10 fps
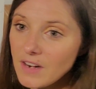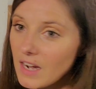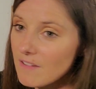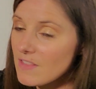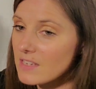
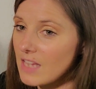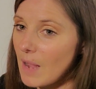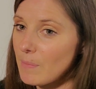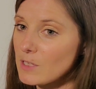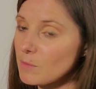None of this
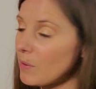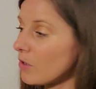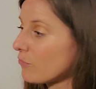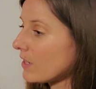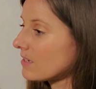happens
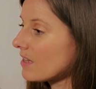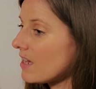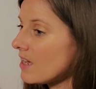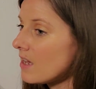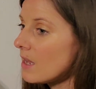
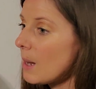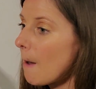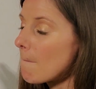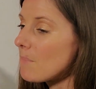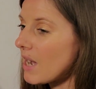perfectly,
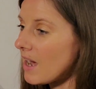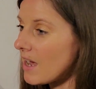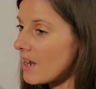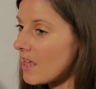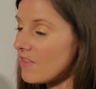
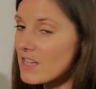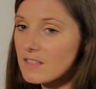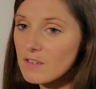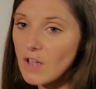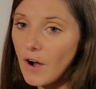but
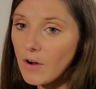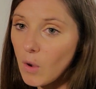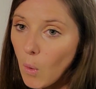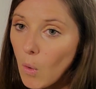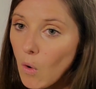this is our
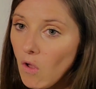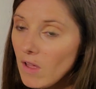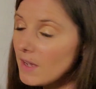goal.